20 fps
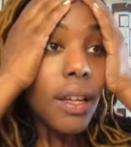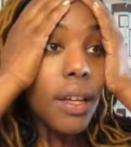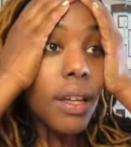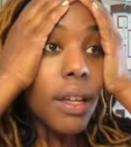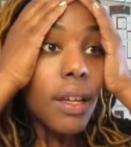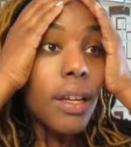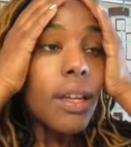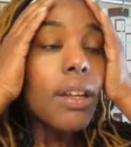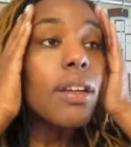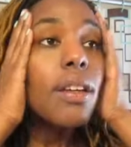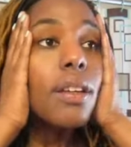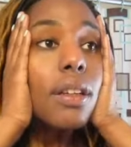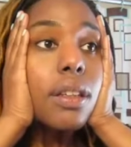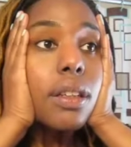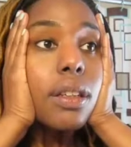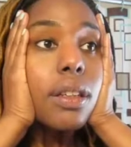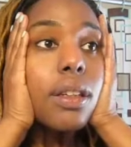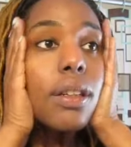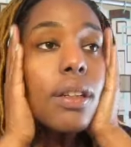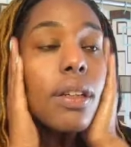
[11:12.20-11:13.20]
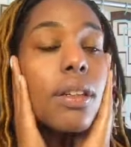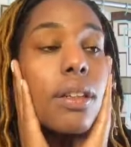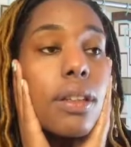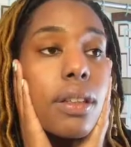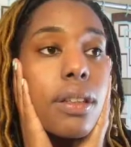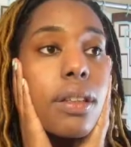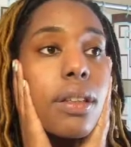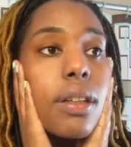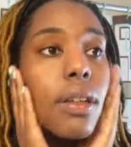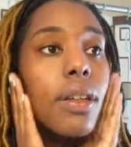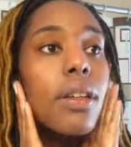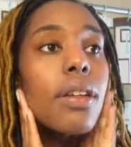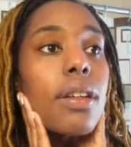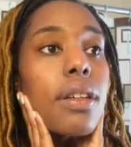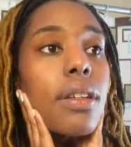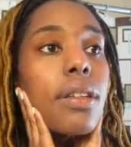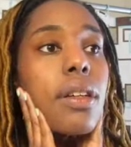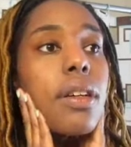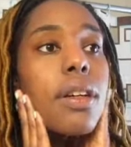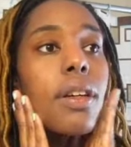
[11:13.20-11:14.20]

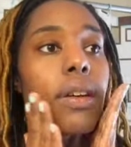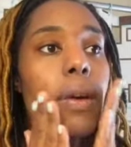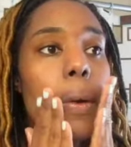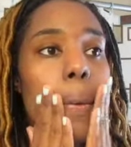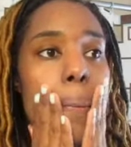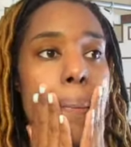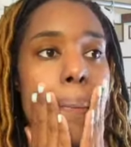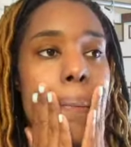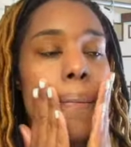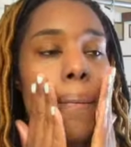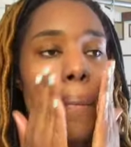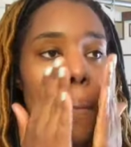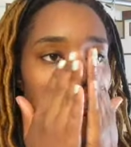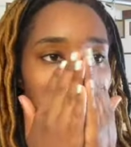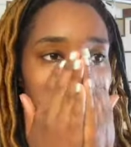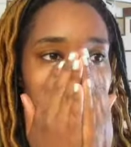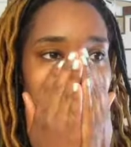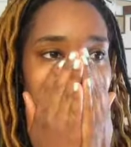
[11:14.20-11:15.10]
(no one is talking)